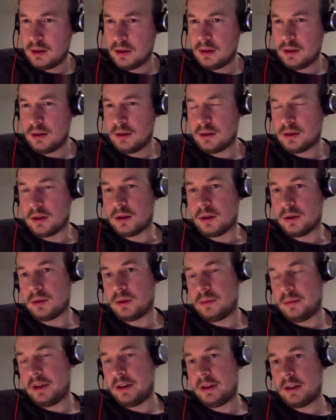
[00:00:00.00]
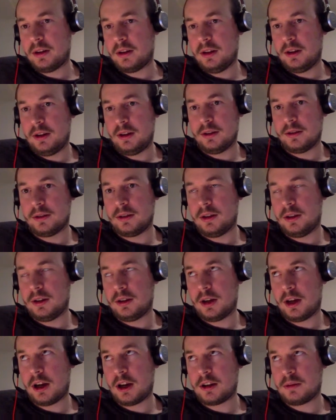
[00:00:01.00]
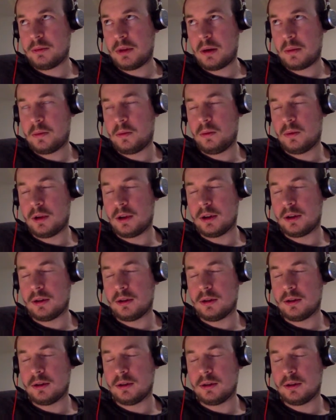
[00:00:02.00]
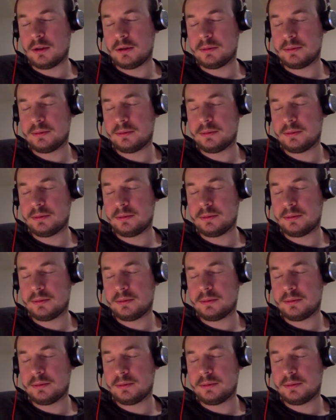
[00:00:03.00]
So immediately the hash map will